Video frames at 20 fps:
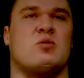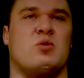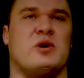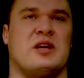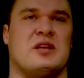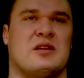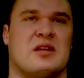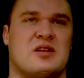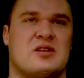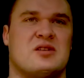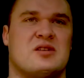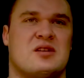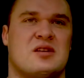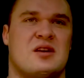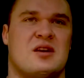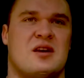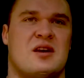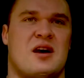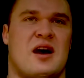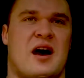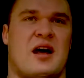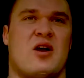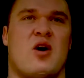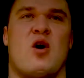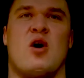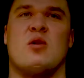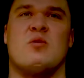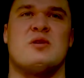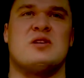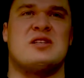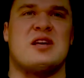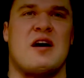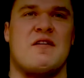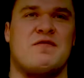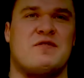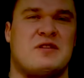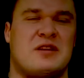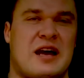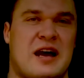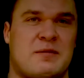a weakness. And I always
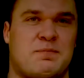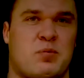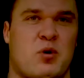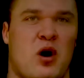have that